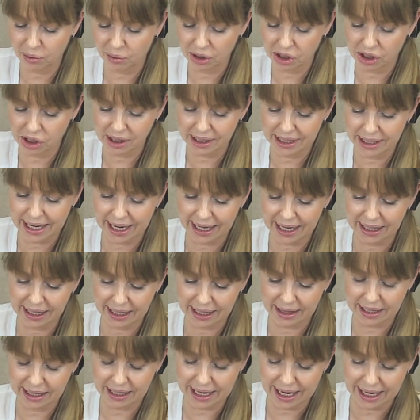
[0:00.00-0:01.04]
which is
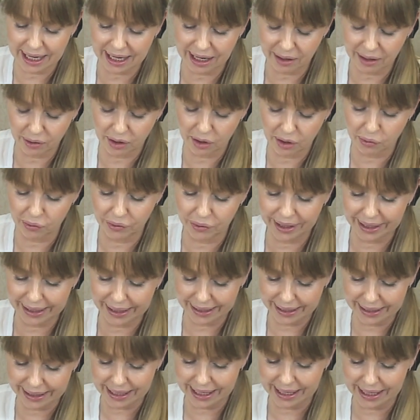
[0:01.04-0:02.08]
the neck area
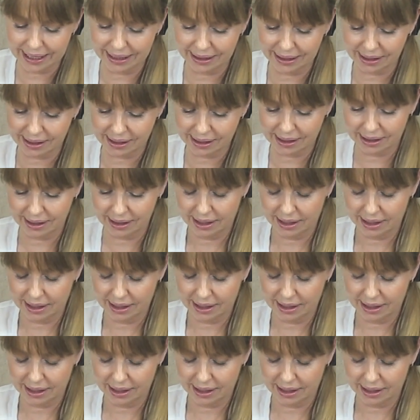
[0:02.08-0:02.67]
really needs